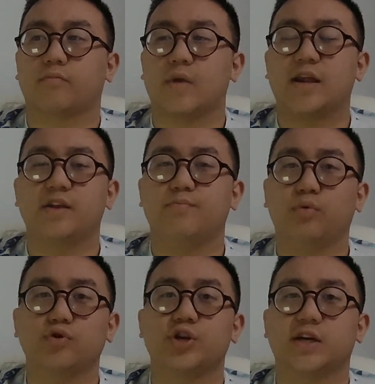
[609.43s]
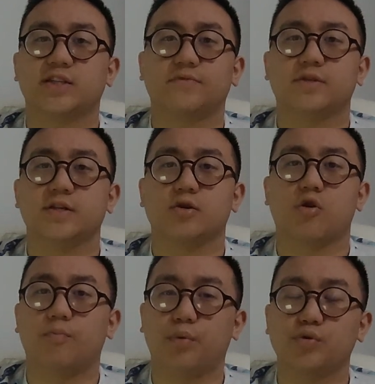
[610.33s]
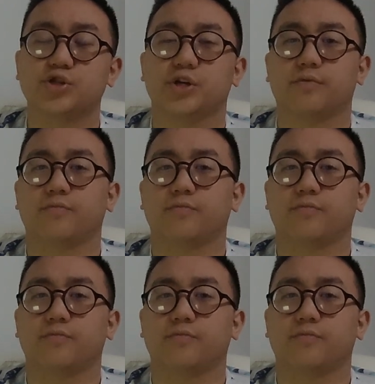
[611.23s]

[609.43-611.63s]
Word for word: I did bullshit activities and got bullshit